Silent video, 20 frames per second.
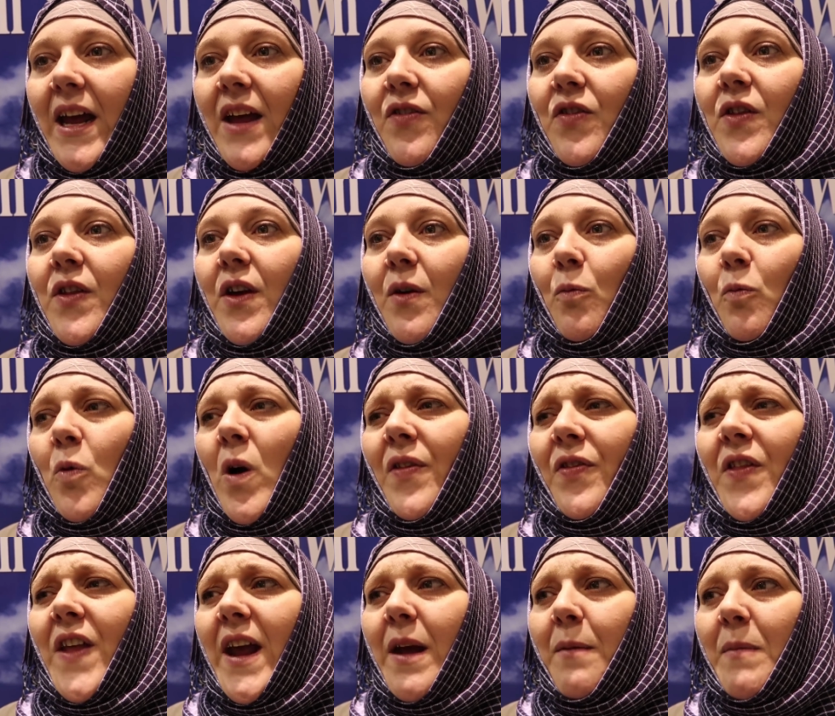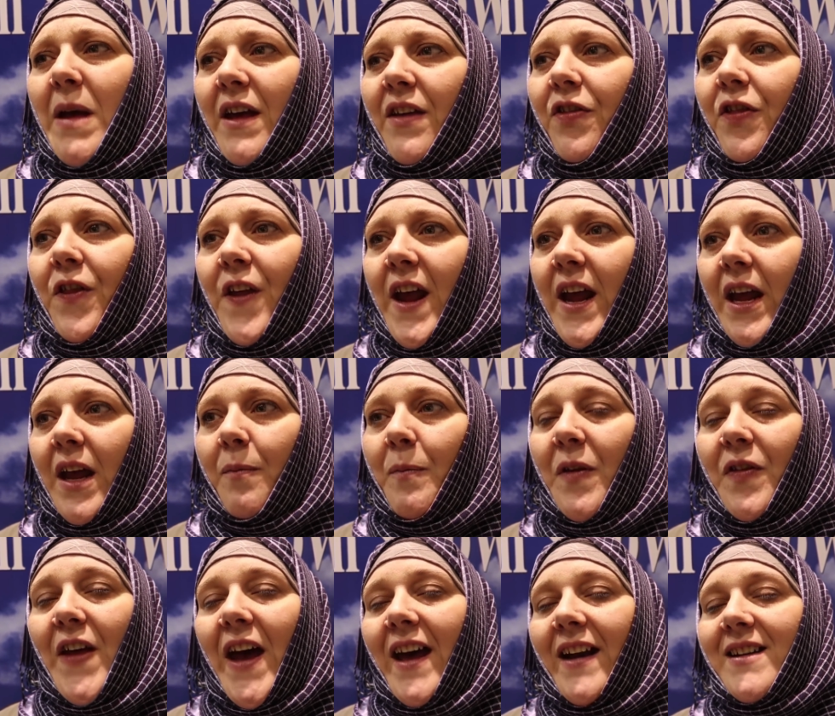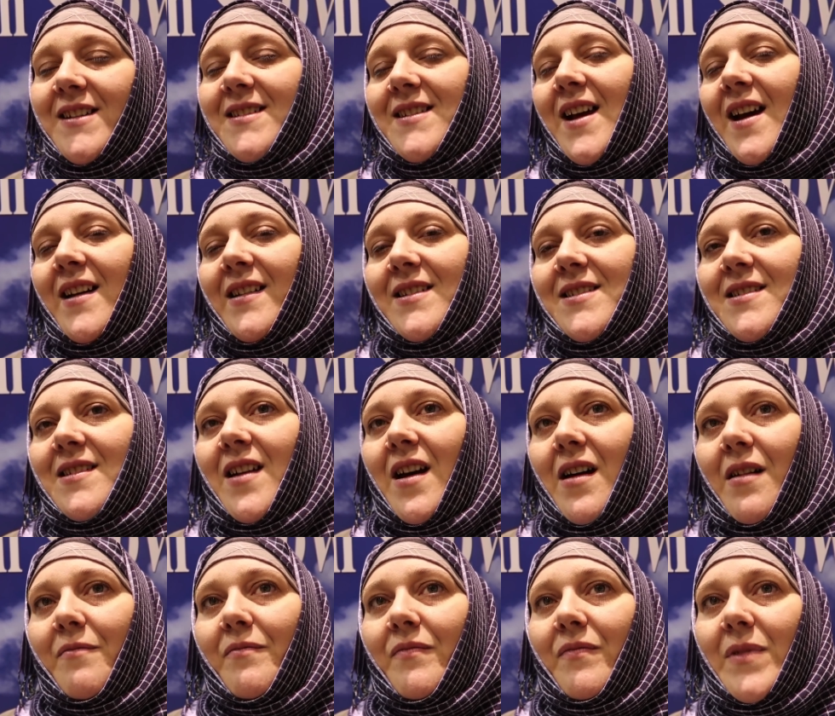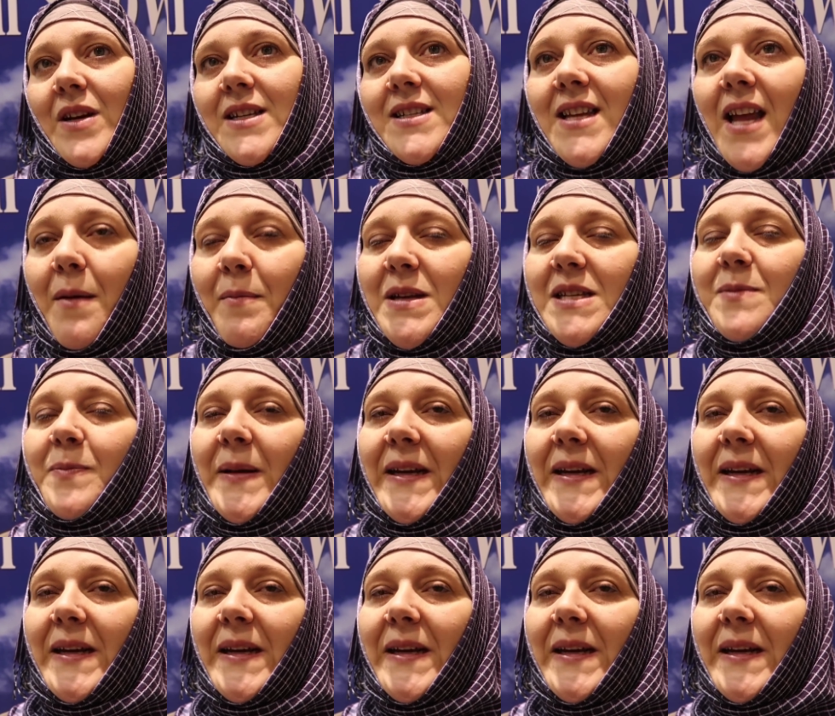in what they may think, but that is not Islam. Islam is